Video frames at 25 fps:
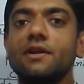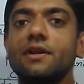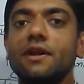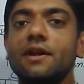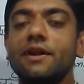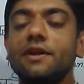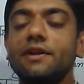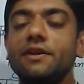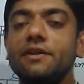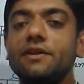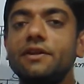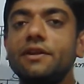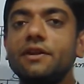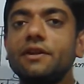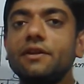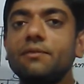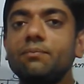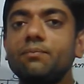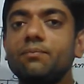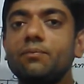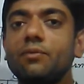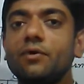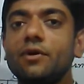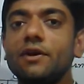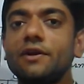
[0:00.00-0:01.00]
Another
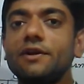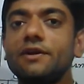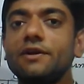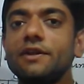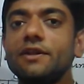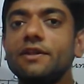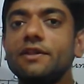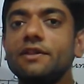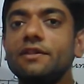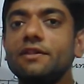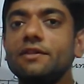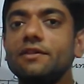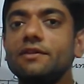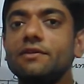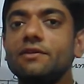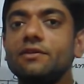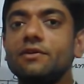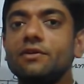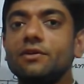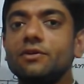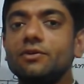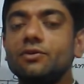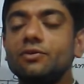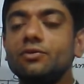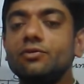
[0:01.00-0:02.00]
point is
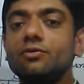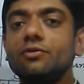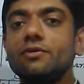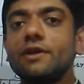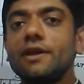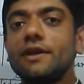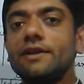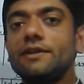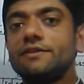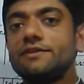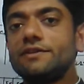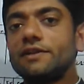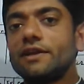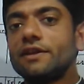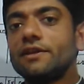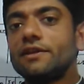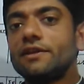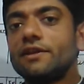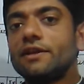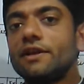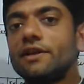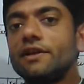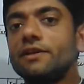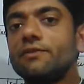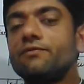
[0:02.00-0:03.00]
you can check
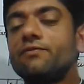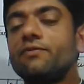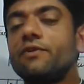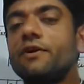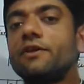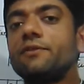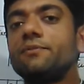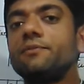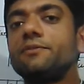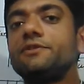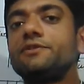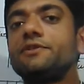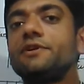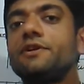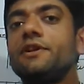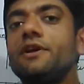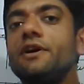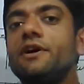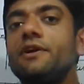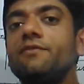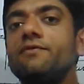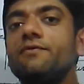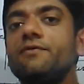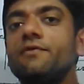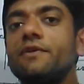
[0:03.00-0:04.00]
the information
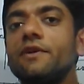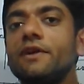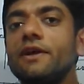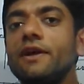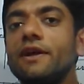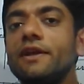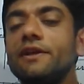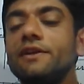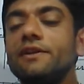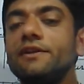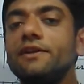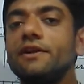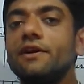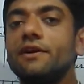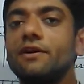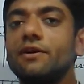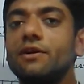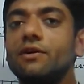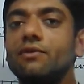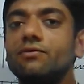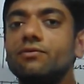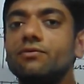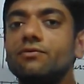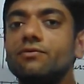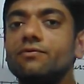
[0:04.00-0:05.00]
of any
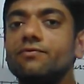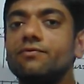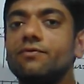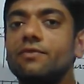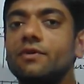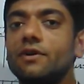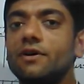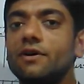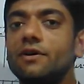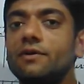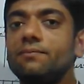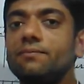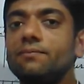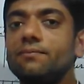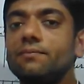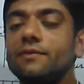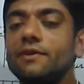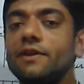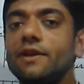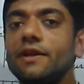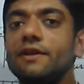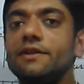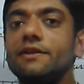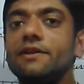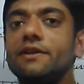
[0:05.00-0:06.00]
account from
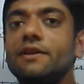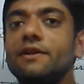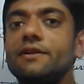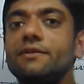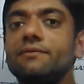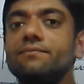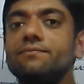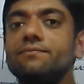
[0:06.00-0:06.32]
ledger.